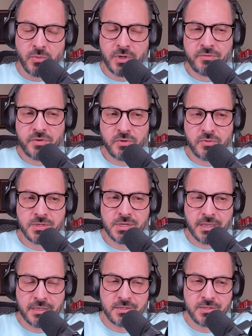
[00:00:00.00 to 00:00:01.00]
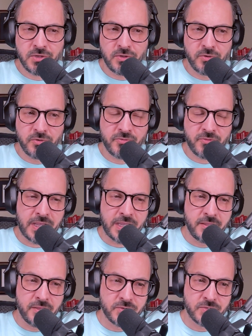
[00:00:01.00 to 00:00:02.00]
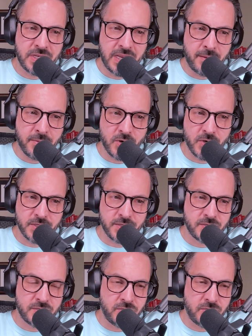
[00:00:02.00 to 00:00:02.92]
what have you done to find those neighborhoods?